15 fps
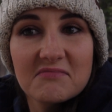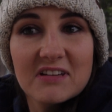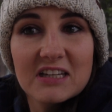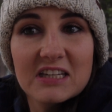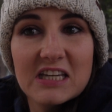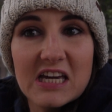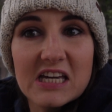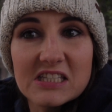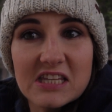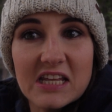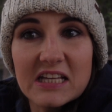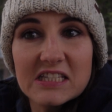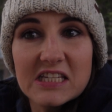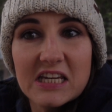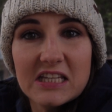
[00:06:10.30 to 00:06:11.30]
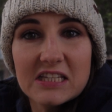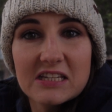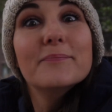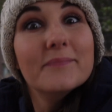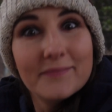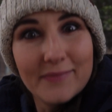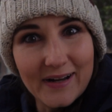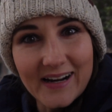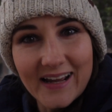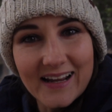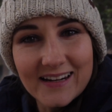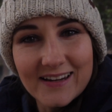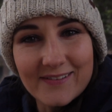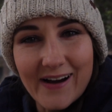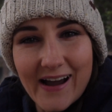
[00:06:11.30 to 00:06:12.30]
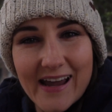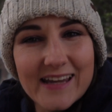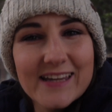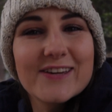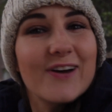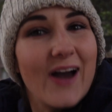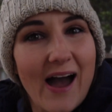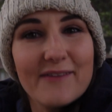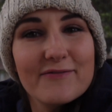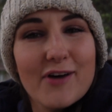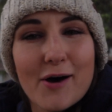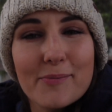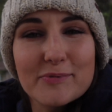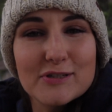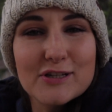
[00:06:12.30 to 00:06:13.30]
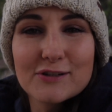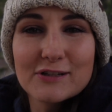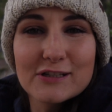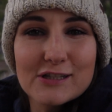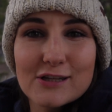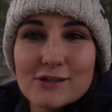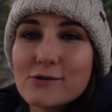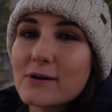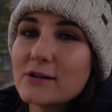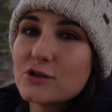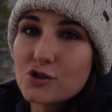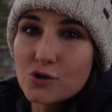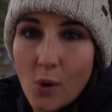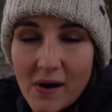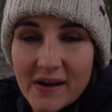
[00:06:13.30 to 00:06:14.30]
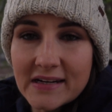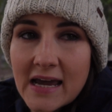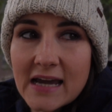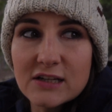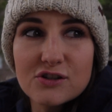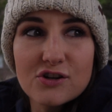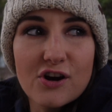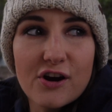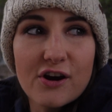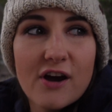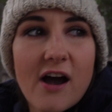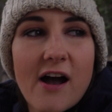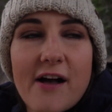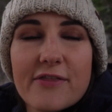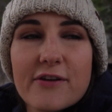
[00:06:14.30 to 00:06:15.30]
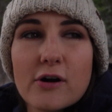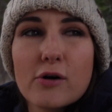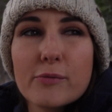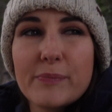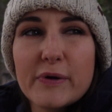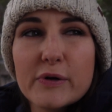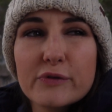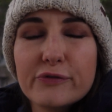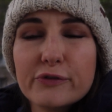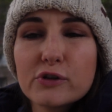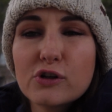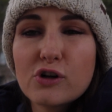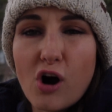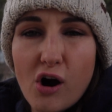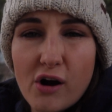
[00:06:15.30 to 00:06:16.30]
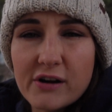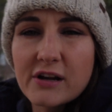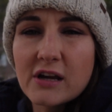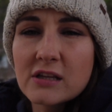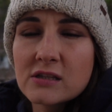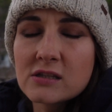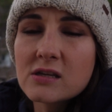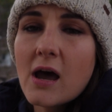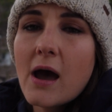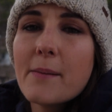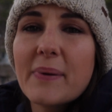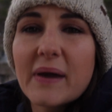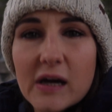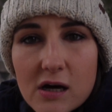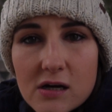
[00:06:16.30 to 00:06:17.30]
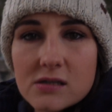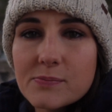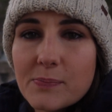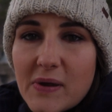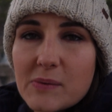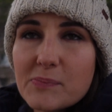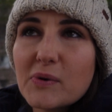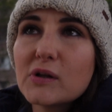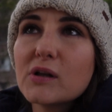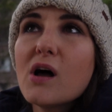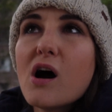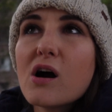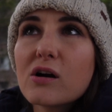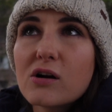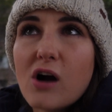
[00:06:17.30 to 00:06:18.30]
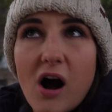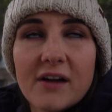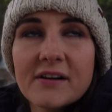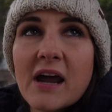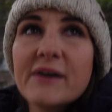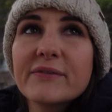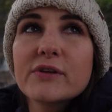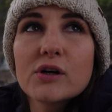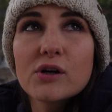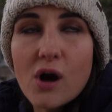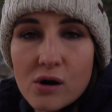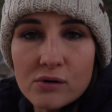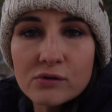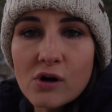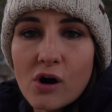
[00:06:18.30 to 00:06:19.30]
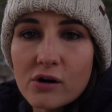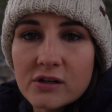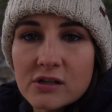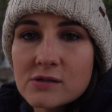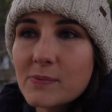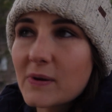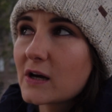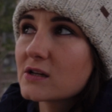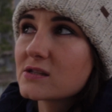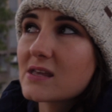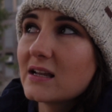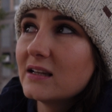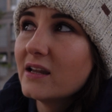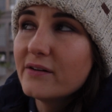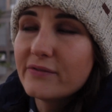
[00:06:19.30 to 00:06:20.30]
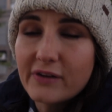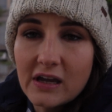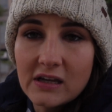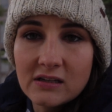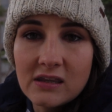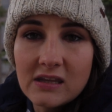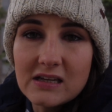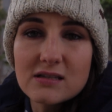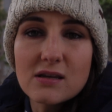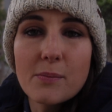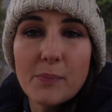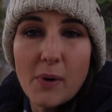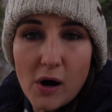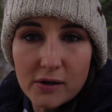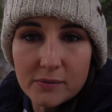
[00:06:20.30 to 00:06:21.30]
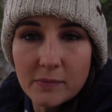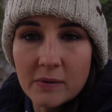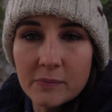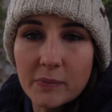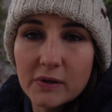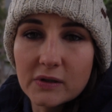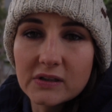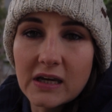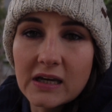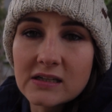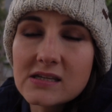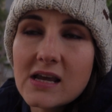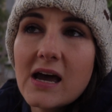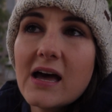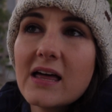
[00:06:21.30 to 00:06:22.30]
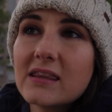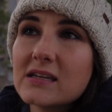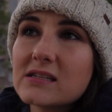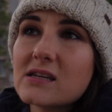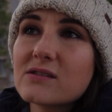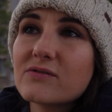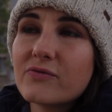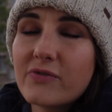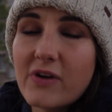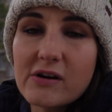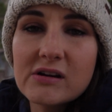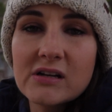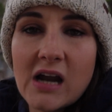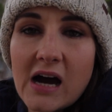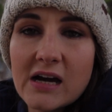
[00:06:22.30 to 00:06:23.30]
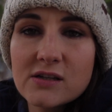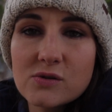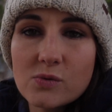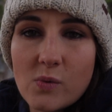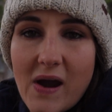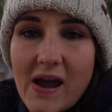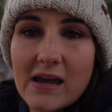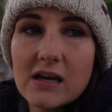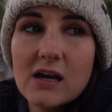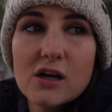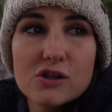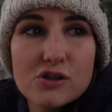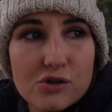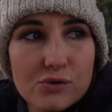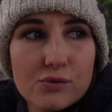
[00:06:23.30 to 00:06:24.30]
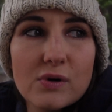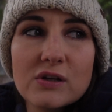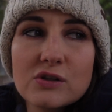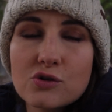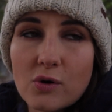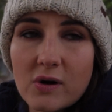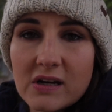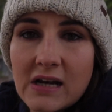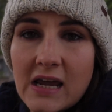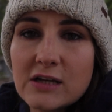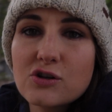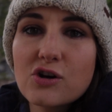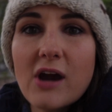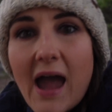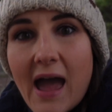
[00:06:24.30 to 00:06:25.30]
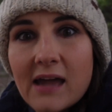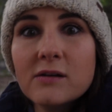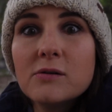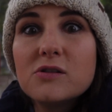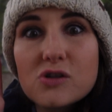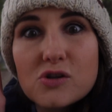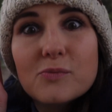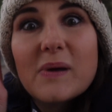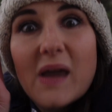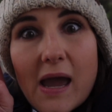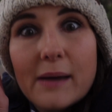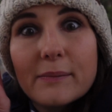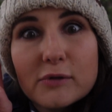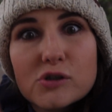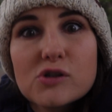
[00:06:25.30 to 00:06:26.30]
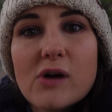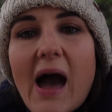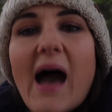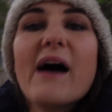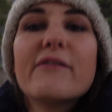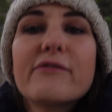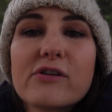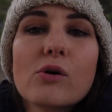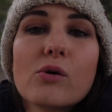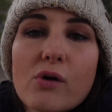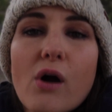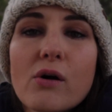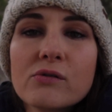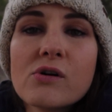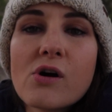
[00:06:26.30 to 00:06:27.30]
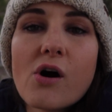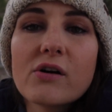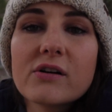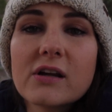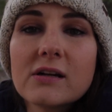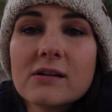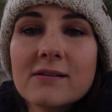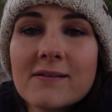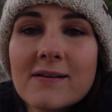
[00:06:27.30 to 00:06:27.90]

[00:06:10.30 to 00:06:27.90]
Guess that's it. But anyway, you have the opportunity to enjoy nature. There are beautiful gardens because people can't have their own gardens because they live in these apartment buildings. This is a very nice way to enjoy nature and to be able to have your own garden.